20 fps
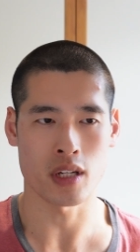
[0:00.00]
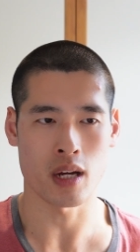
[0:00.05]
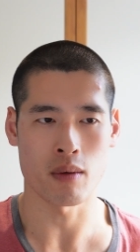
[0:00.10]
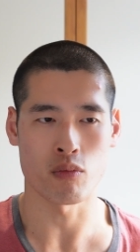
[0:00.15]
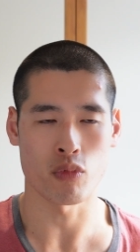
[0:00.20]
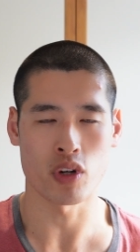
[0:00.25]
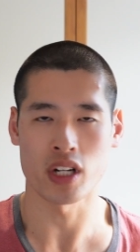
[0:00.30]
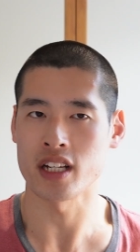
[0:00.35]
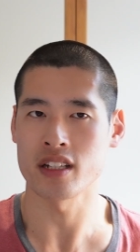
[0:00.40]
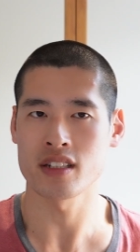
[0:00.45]
I'm
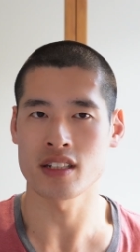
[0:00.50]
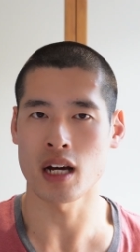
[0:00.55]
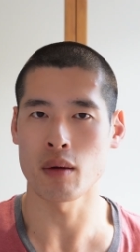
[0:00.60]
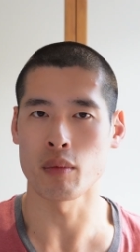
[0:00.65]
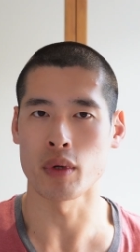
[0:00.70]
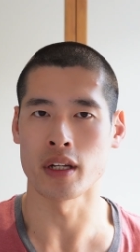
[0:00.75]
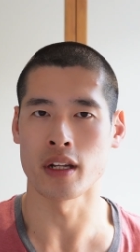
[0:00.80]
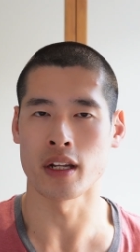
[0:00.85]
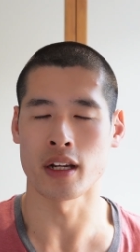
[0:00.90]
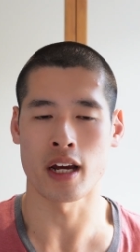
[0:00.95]
really
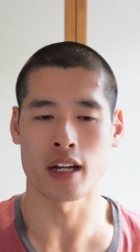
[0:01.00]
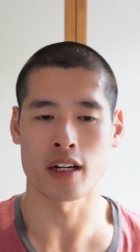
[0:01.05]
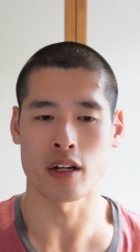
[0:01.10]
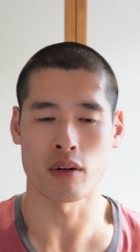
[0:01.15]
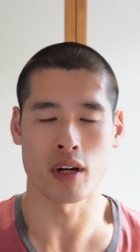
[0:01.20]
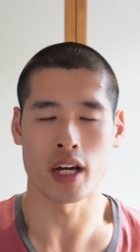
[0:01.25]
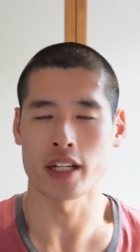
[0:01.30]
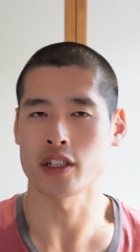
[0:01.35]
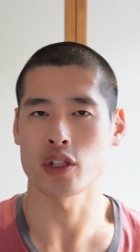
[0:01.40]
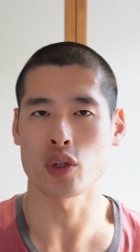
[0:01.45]
stubborn and I
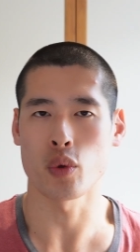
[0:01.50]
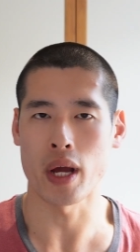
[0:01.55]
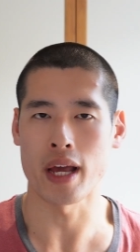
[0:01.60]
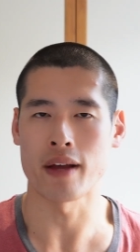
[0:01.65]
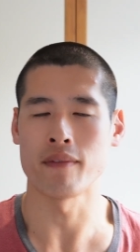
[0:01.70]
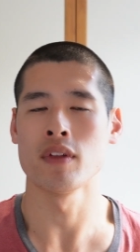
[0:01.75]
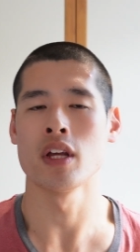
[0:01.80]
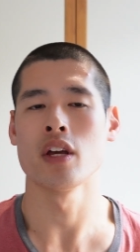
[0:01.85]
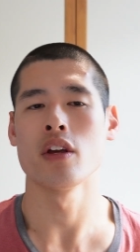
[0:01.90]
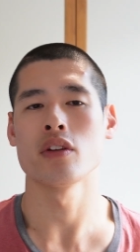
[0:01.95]
don't like to
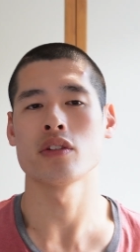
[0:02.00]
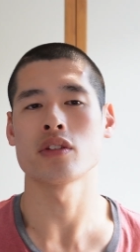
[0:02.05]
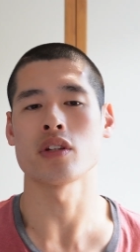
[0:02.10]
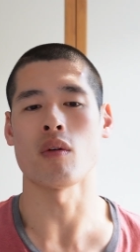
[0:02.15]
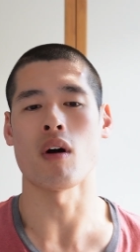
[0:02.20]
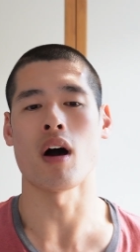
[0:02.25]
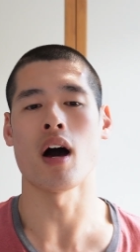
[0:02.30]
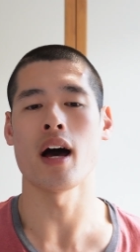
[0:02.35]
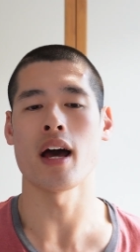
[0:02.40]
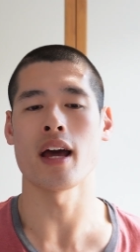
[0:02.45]
quit.
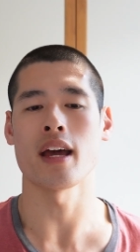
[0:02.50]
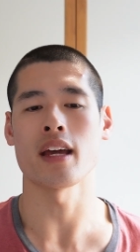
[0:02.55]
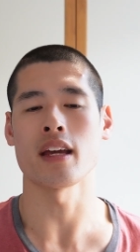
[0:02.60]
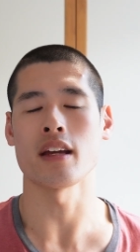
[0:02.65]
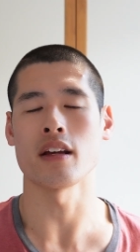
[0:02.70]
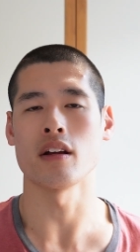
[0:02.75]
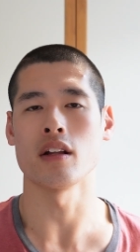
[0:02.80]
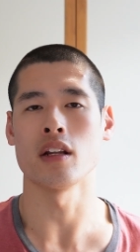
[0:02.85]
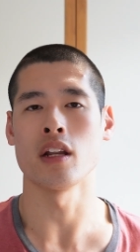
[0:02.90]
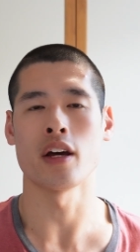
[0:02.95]
So
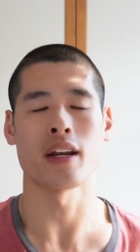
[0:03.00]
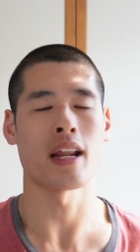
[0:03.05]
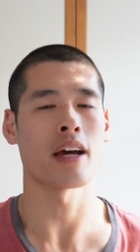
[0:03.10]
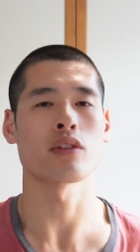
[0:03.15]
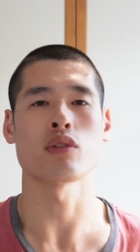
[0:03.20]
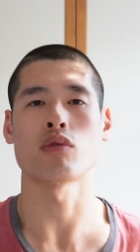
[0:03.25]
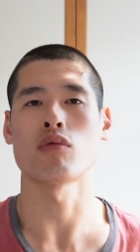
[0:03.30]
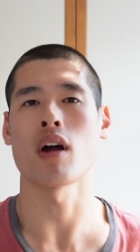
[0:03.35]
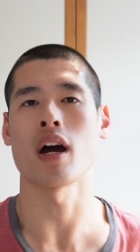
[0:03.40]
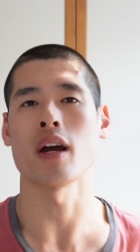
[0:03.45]
I learned how
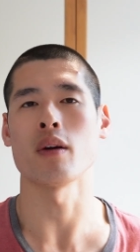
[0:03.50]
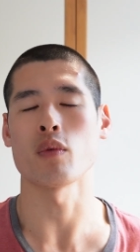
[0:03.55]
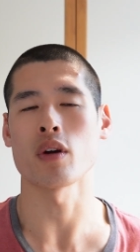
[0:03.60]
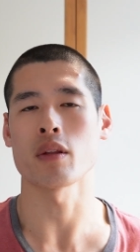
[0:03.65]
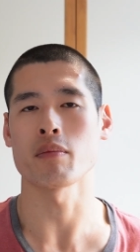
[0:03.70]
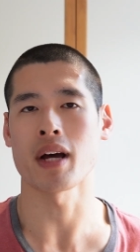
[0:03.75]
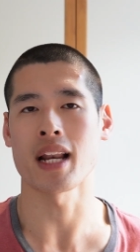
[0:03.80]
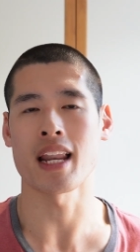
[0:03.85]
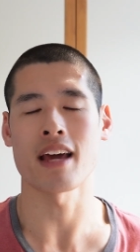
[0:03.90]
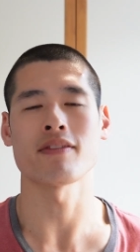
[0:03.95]
to write with
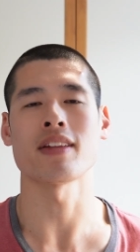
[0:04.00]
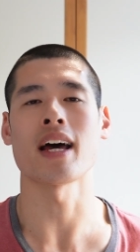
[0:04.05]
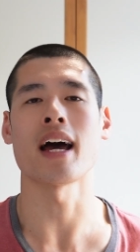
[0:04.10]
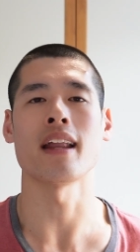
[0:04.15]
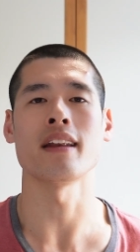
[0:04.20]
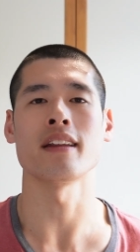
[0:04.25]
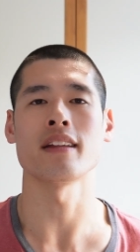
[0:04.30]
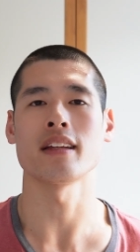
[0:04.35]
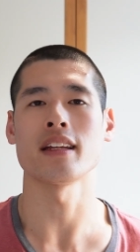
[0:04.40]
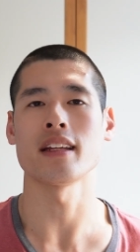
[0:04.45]
my left
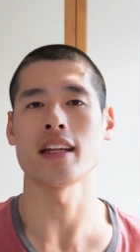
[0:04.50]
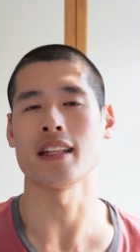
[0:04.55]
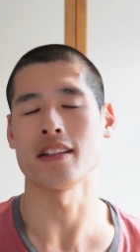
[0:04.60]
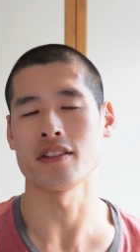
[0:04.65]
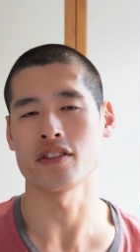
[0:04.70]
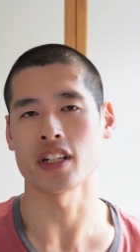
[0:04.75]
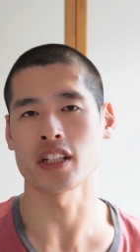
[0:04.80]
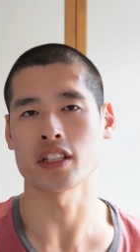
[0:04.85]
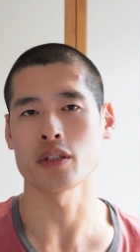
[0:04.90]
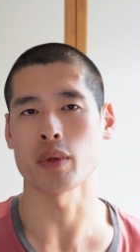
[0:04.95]
hand in
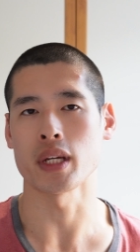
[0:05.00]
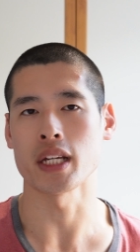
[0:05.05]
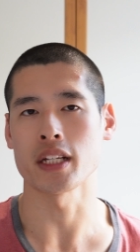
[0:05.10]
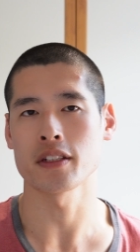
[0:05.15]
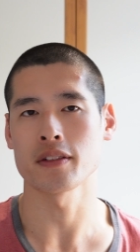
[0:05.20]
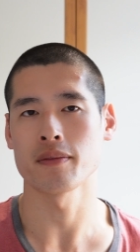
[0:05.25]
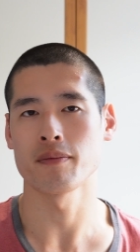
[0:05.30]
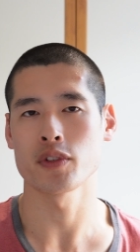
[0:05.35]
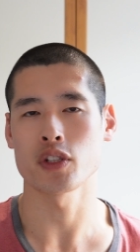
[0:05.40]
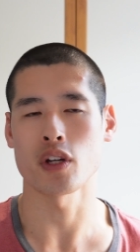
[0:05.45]
6
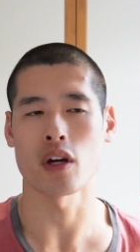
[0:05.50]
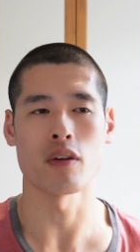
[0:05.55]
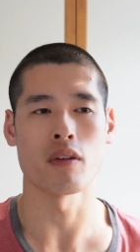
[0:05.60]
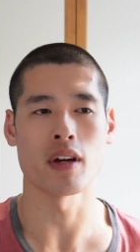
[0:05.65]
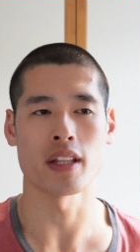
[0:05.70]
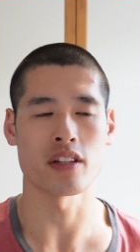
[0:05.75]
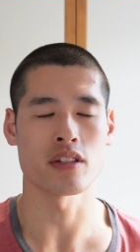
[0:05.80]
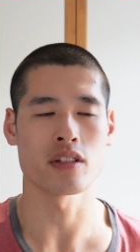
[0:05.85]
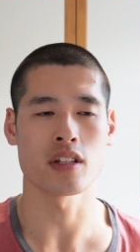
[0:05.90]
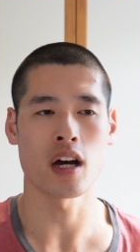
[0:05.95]
weeks. So
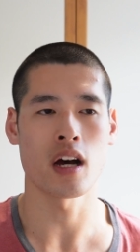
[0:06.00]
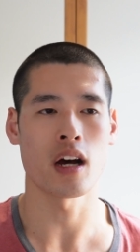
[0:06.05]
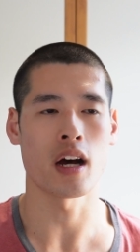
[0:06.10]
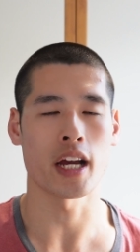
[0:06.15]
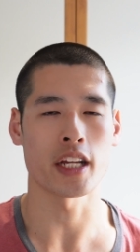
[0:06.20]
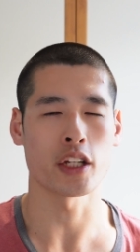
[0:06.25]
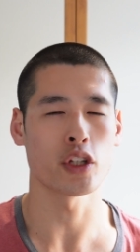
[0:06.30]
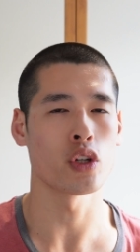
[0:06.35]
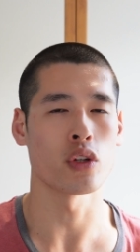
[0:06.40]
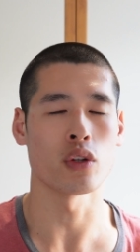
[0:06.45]
at the start,
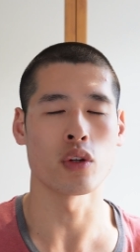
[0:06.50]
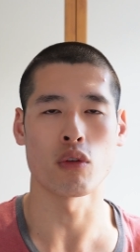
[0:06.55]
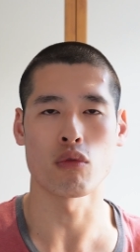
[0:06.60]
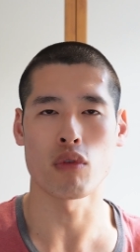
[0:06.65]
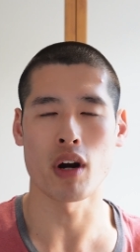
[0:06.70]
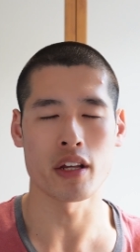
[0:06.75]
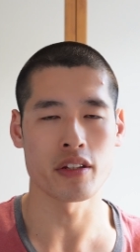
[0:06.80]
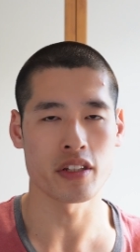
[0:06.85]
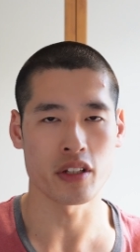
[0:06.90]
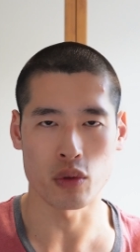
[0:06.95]
I could not
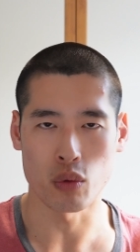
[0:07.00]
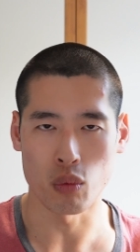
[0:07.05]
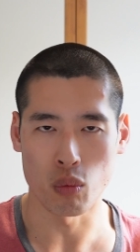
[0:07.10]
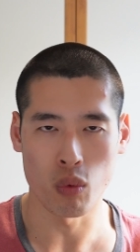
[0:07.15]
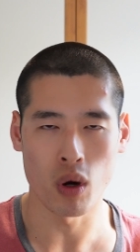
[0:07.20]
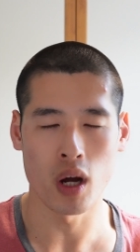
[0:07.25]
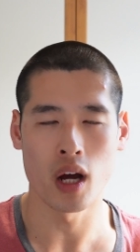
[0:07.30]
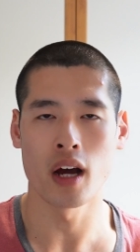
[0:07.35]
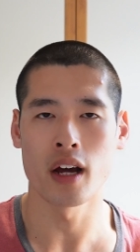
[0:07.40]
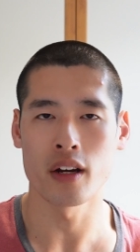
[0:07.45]
write a single
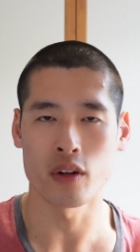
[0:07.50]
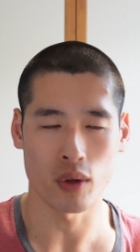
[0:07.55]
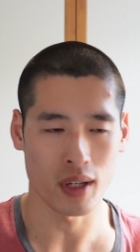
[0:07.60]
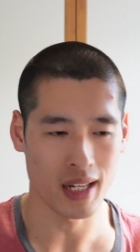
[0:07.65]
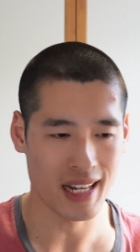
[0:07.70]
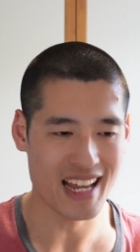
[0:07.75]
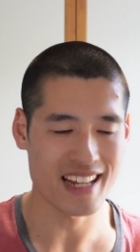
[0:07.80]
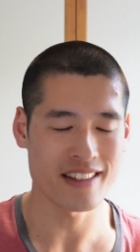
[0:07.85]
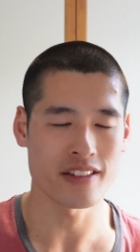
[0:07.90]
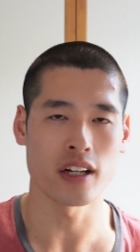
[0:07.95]
word or
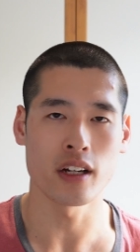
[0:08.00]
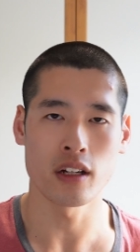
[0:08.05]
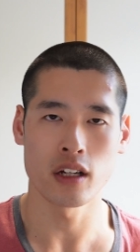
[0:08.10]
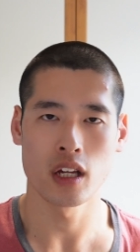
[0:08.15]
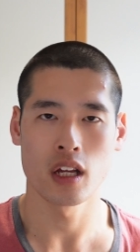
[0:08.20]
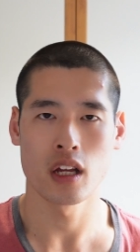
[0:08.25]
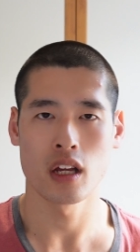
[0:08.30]
letter